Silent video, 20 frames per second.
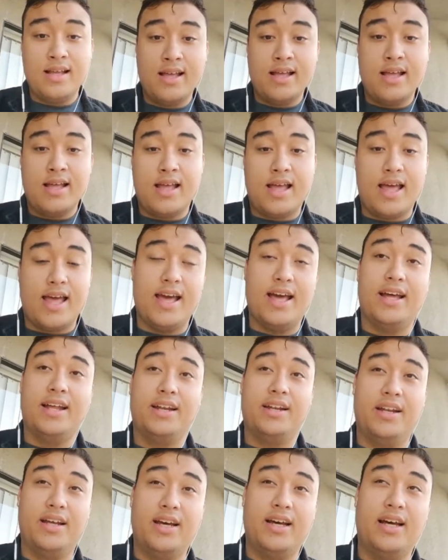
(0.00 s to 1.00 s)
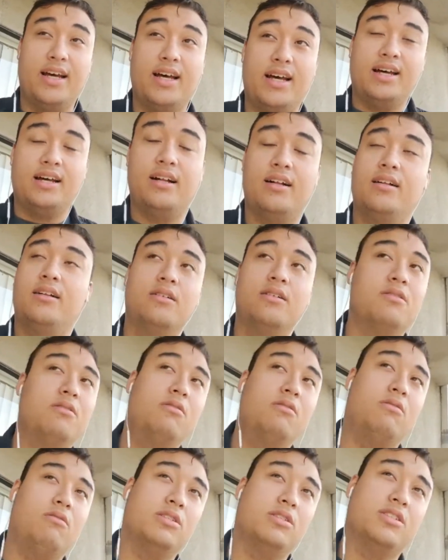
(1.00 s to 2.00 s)
And
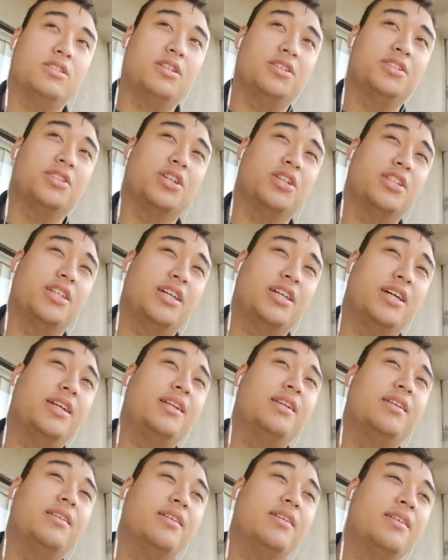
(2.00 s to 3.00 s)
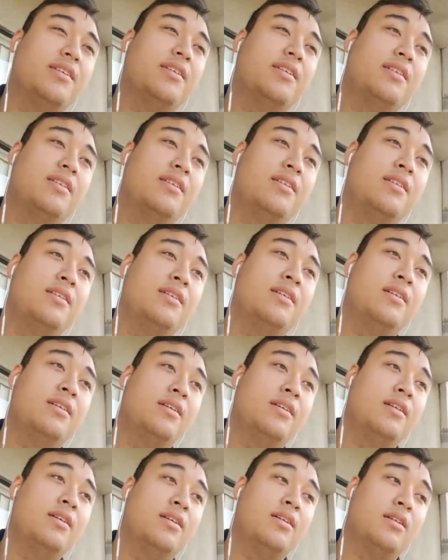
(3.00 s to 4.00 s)
once those are done,
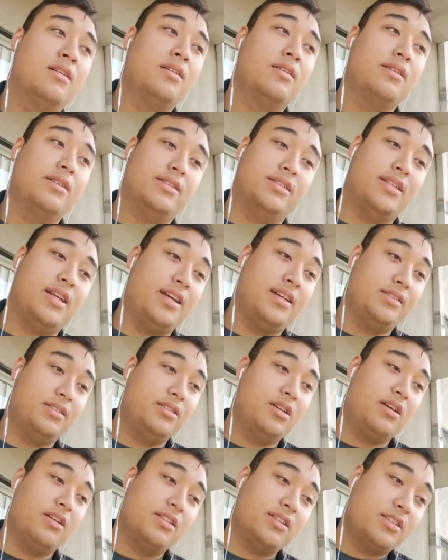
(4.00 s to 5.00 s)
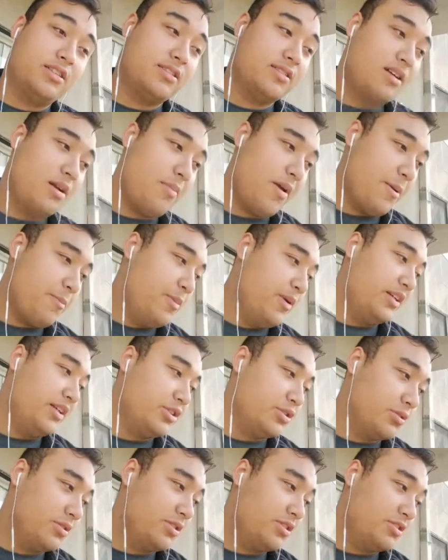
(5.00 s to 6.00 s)
it's it. So this is going to be a
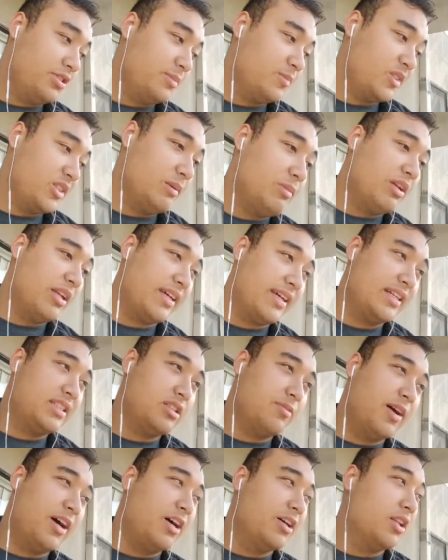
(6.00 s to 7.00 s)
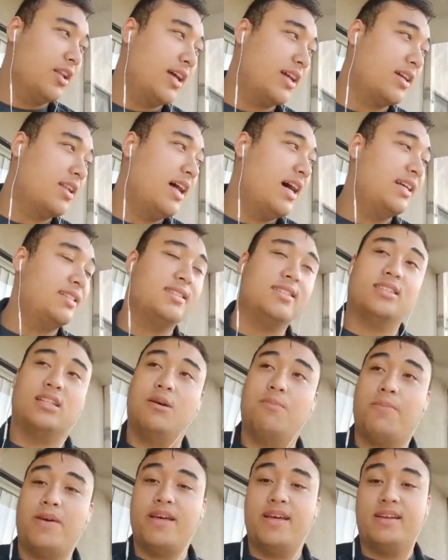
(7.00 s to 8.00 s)
pretty short stream because I'm going to get to my online classes
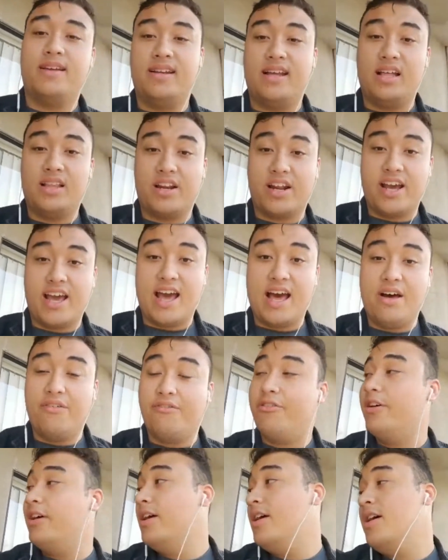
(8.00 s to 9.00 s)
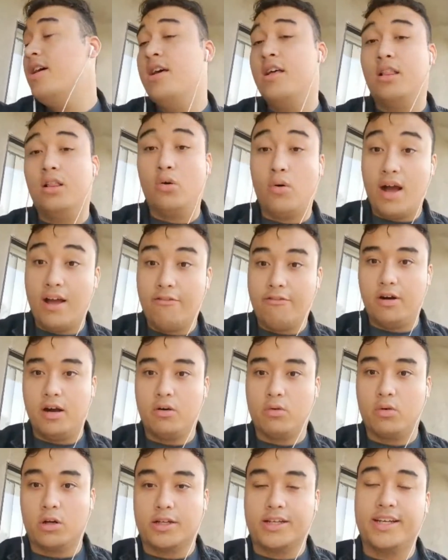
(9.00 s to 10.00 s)
in a bit now that I have the Wi-Fi
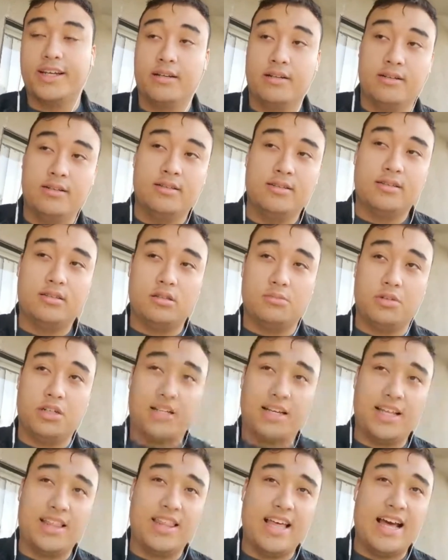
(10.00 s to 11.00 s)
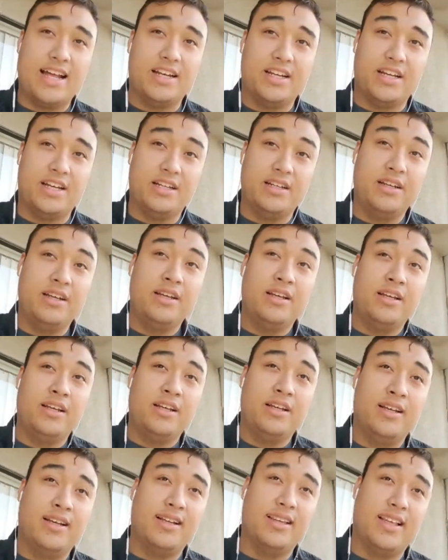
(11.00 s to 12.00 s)
working. So I'm going to get that done, and
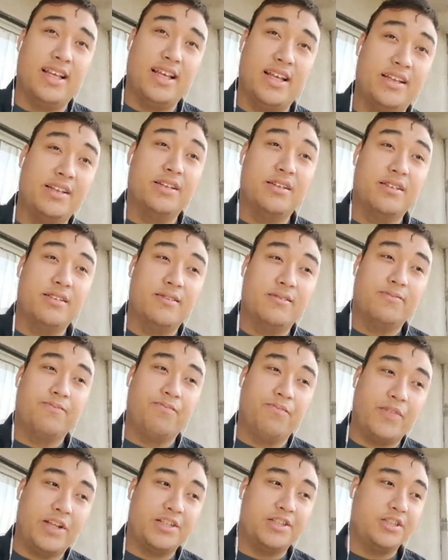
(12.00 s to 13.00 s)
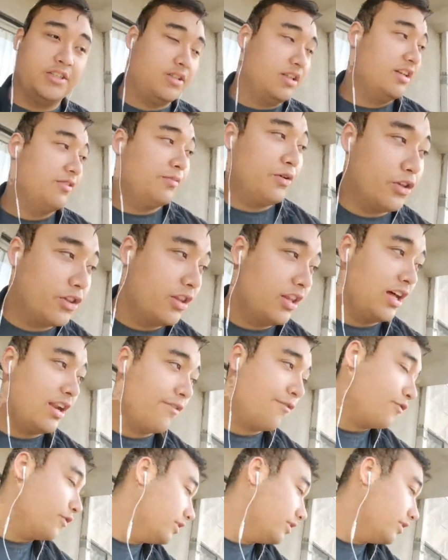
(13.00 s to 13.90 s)
then it should leave me with a lot of free